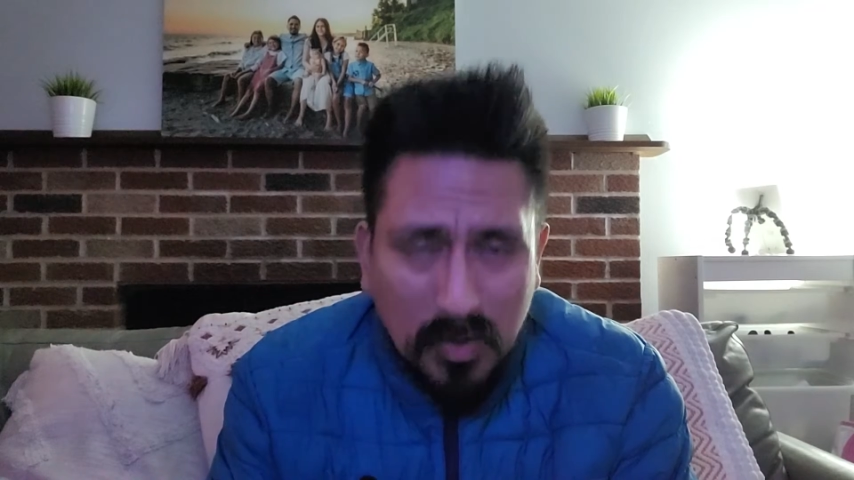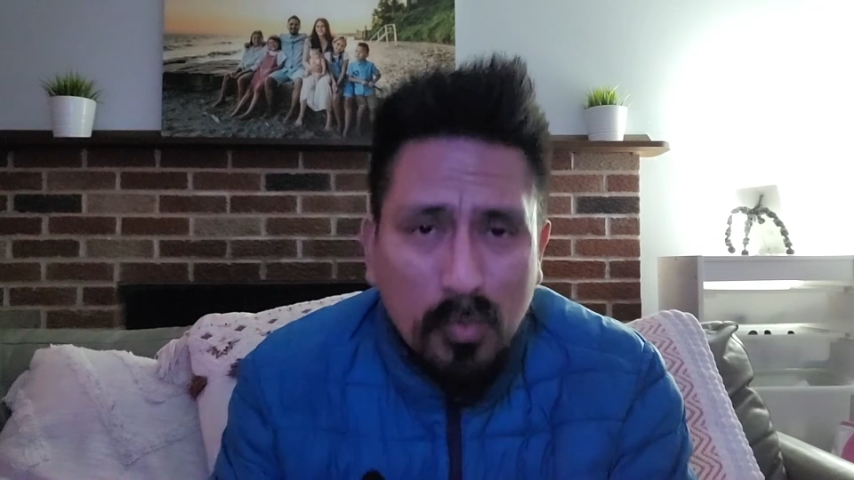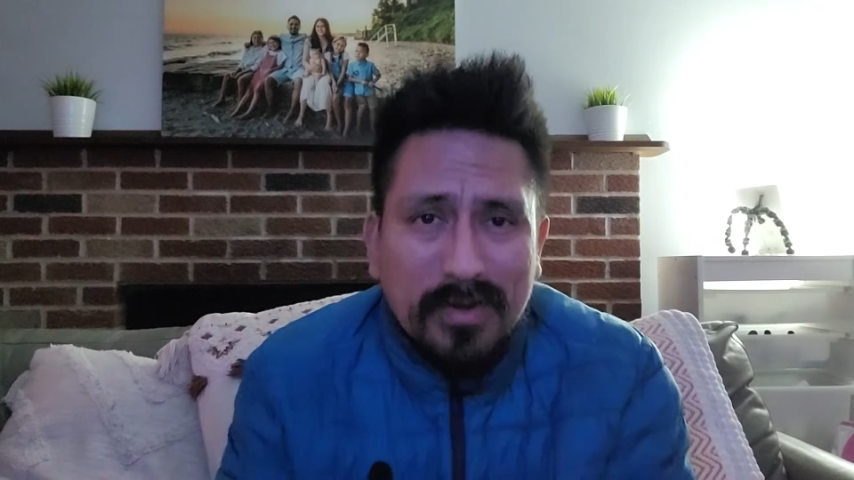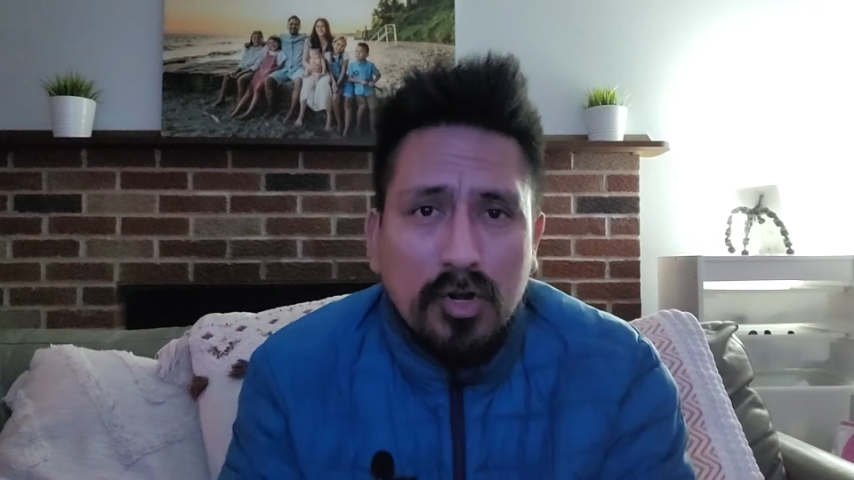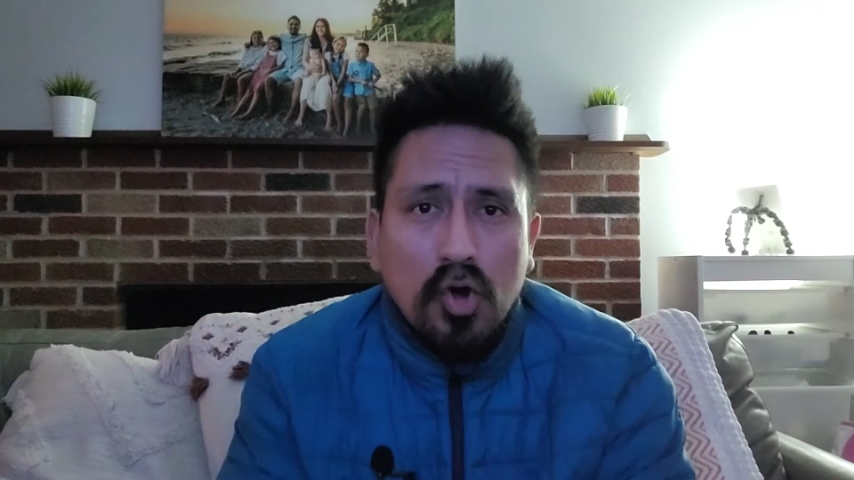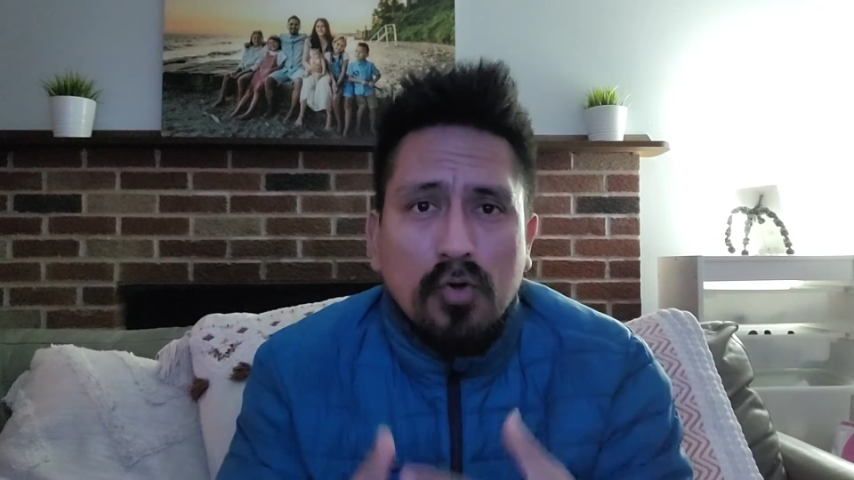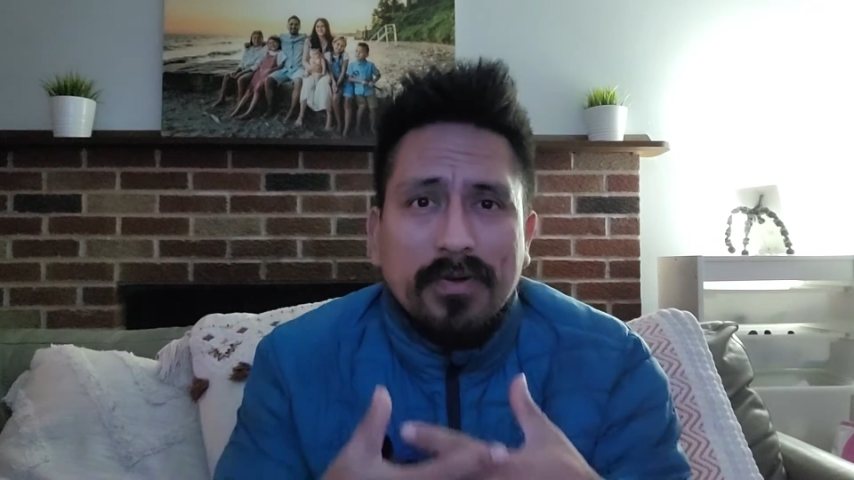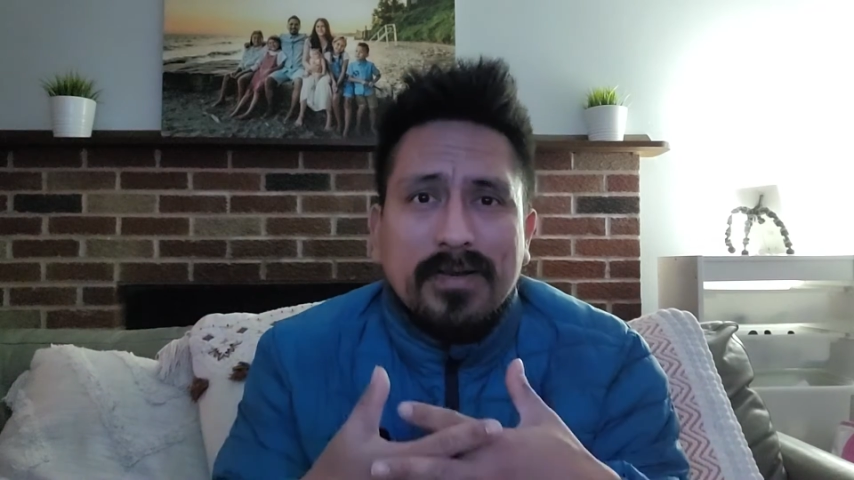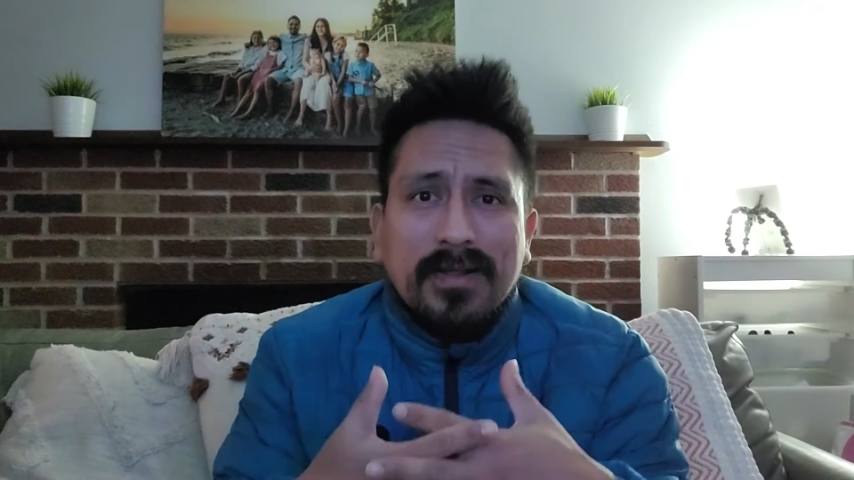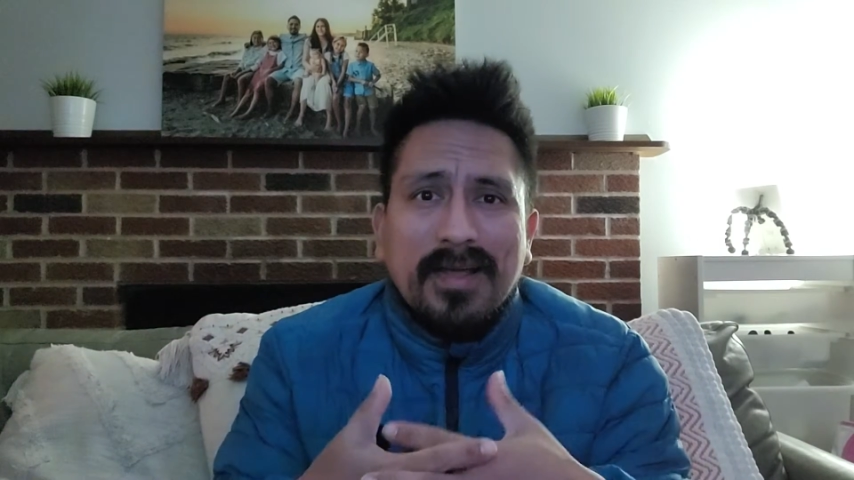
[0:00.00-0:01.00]
When
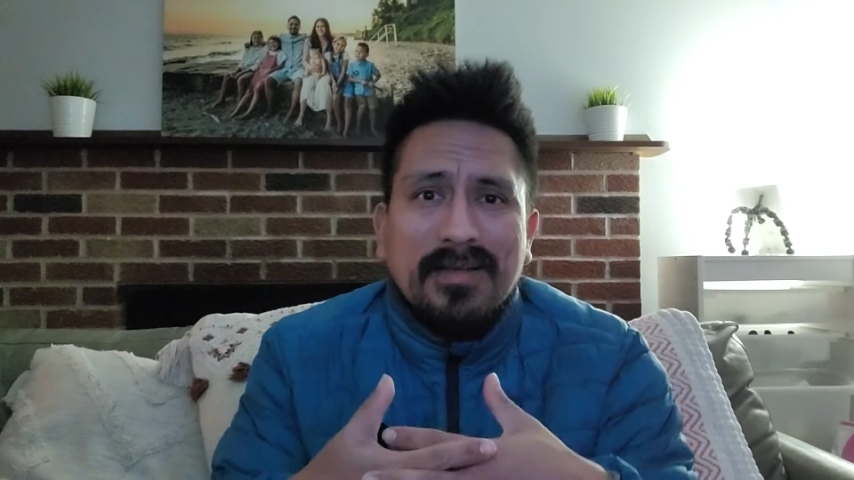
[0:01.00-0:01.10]
COVID